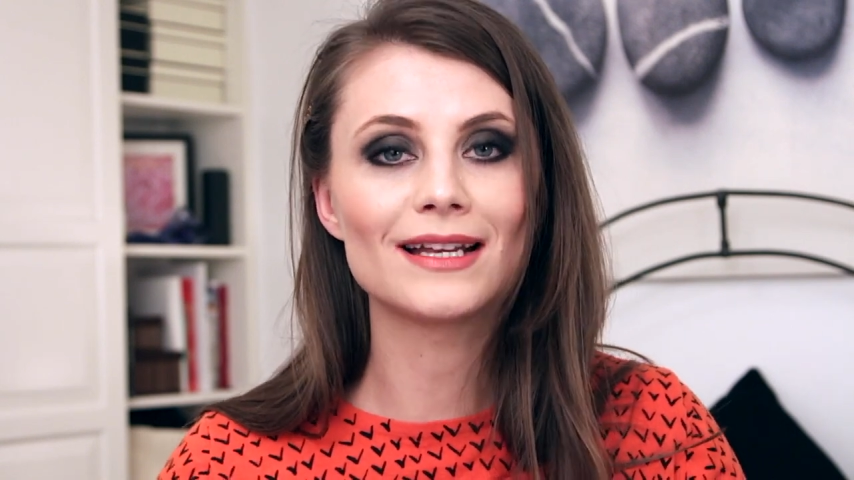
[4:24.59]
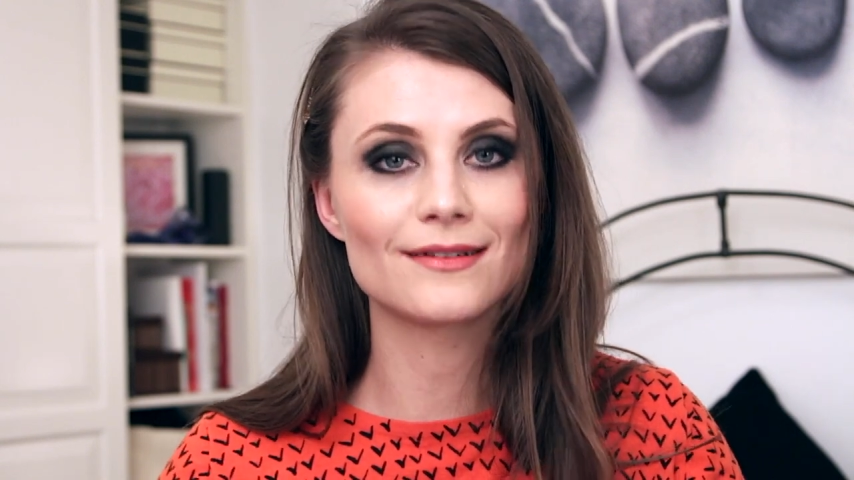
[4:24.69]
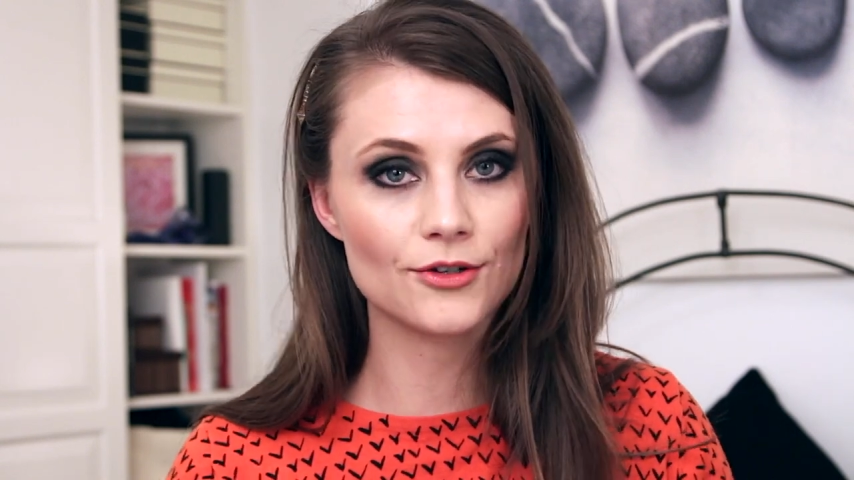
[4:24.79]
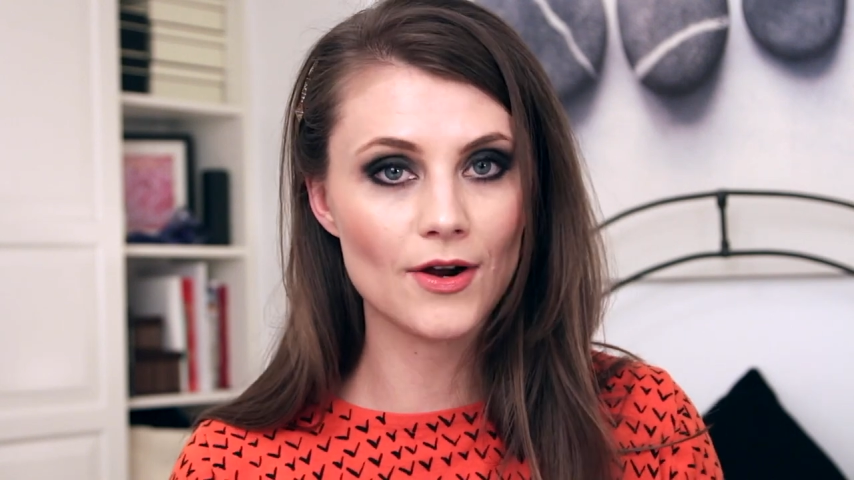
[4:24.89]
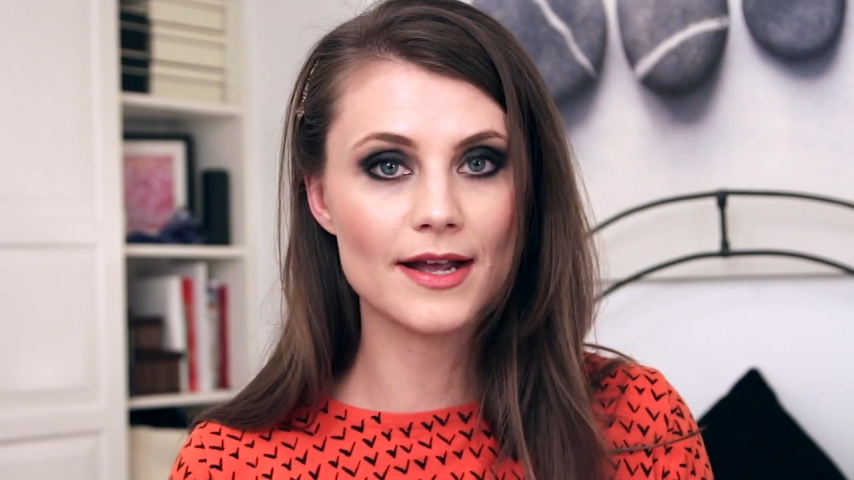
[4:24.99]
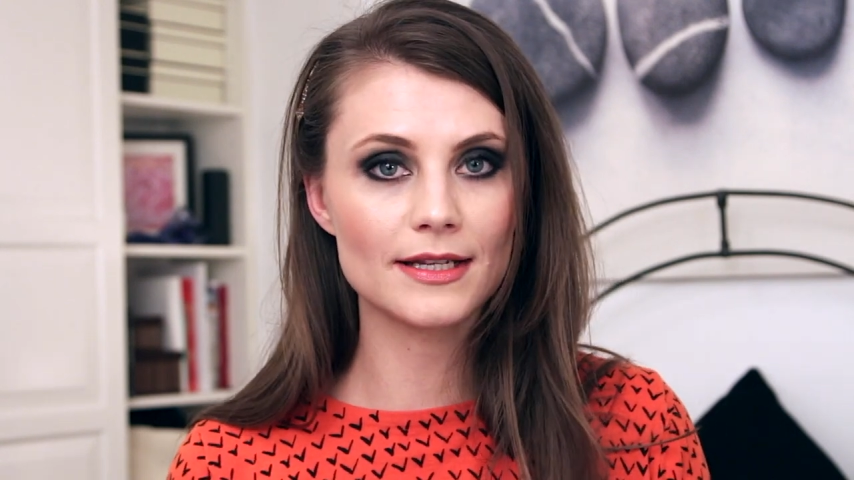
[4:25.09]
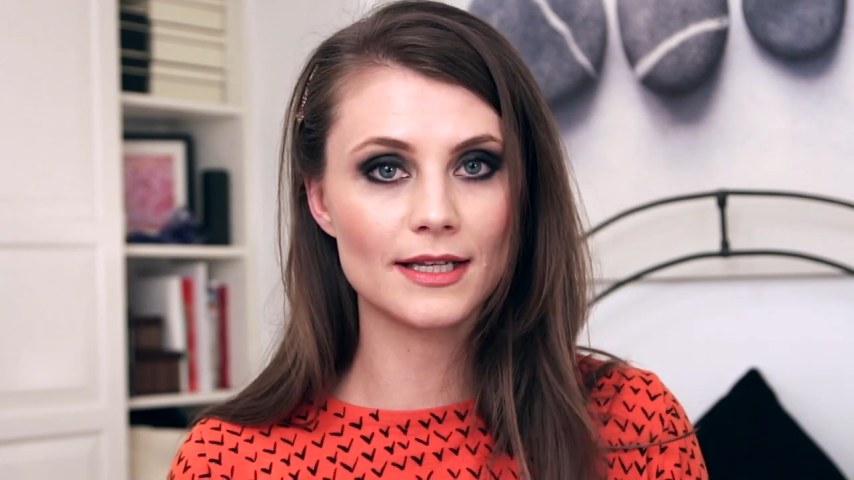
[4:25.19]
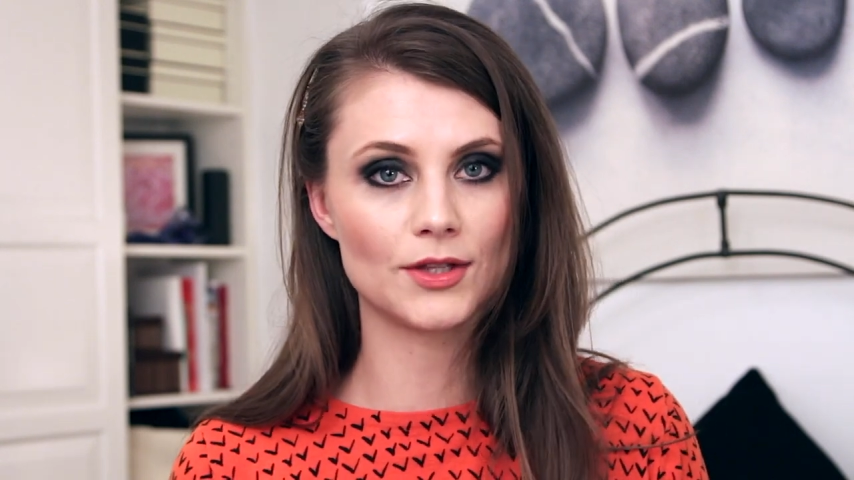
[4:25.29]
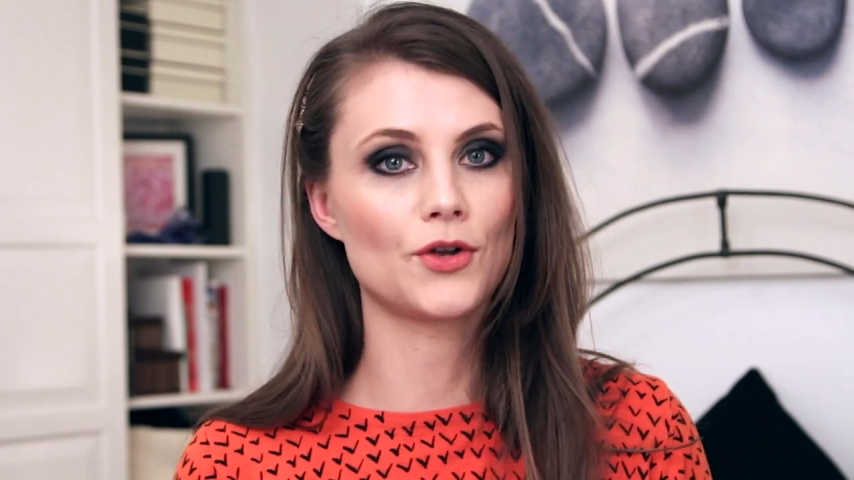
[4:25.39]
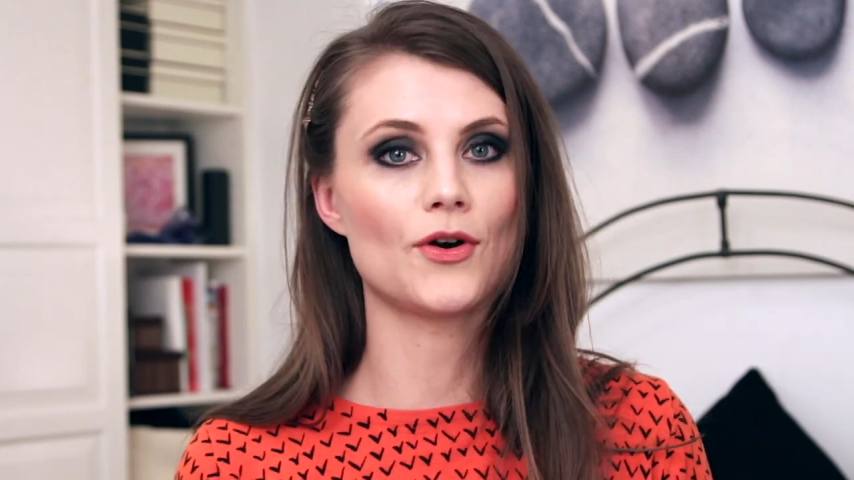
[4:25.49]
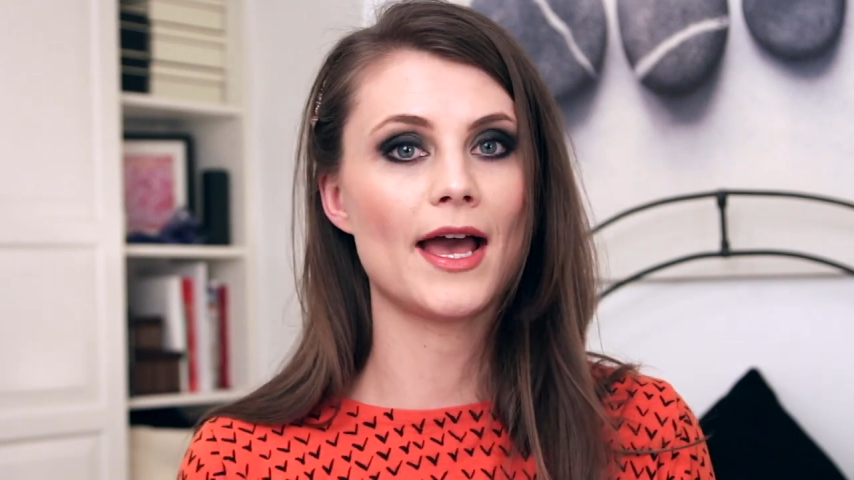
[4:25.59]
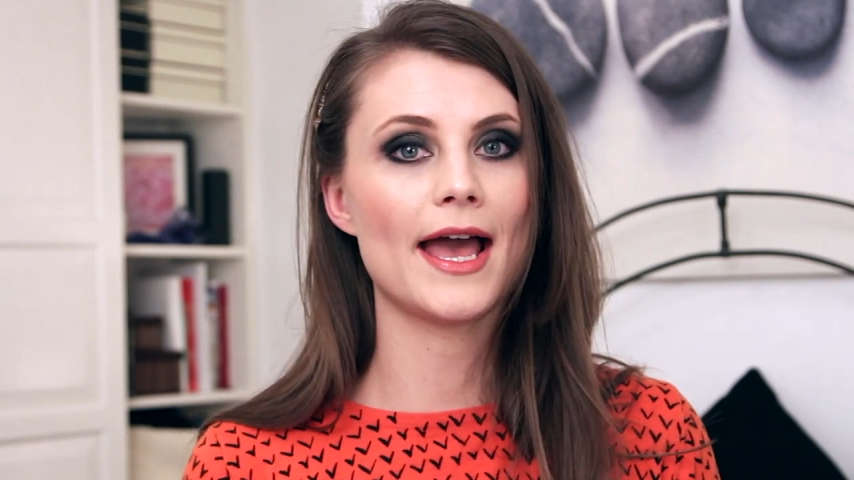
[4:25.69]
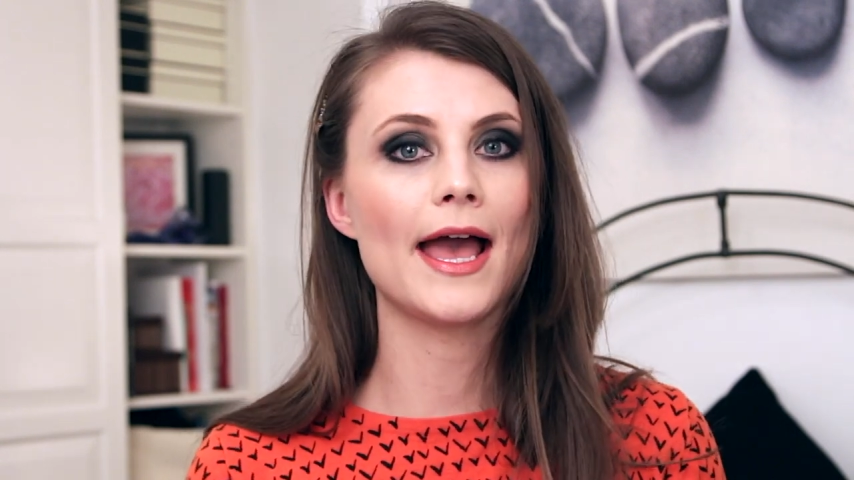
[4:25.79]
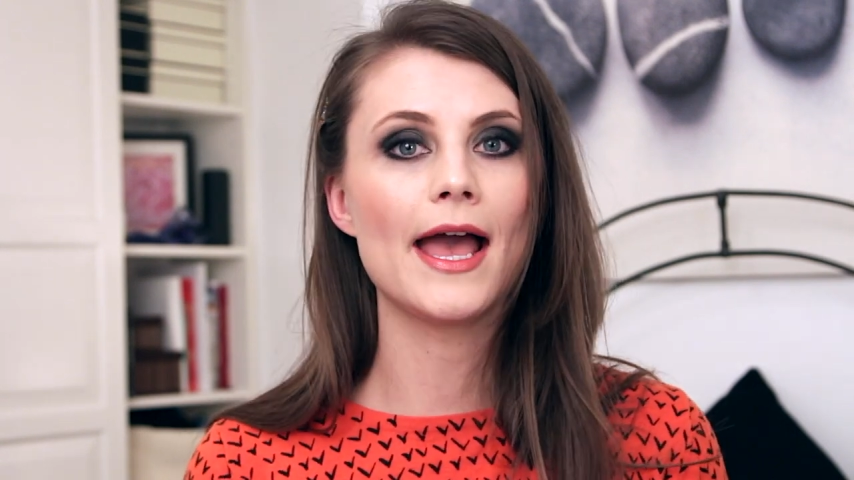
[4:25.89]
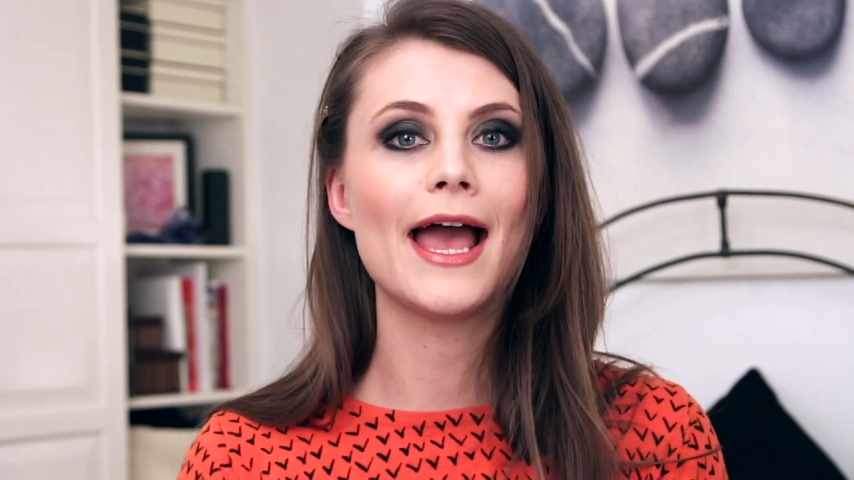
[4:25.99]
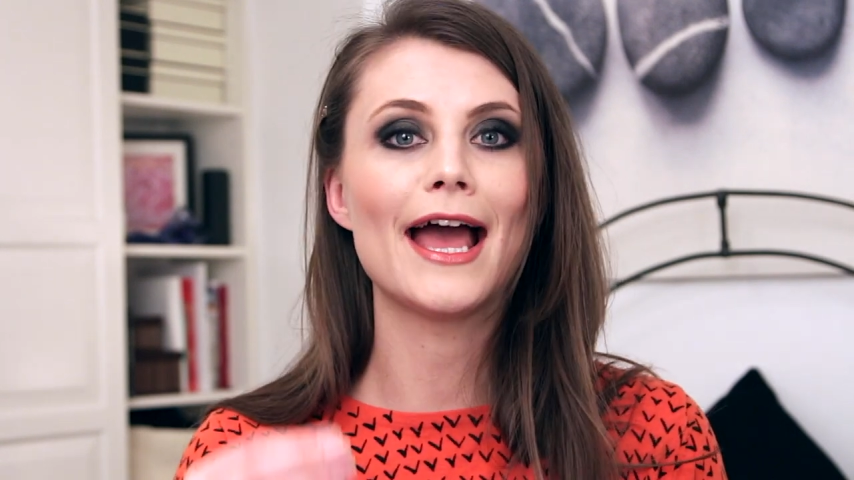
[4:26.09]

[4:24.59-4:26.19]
and try it in your hair